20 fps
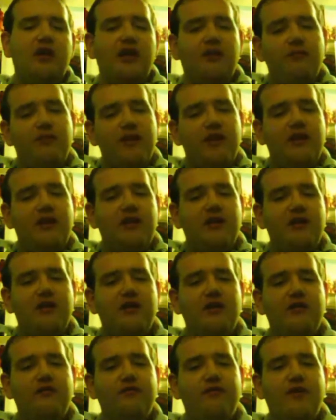and be
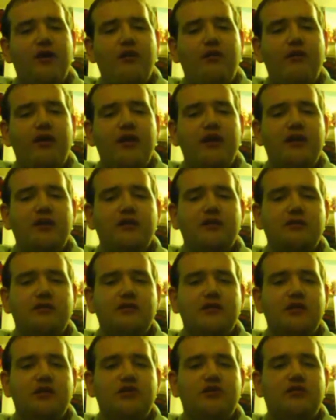very
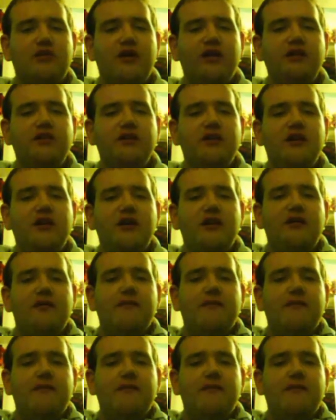distraught,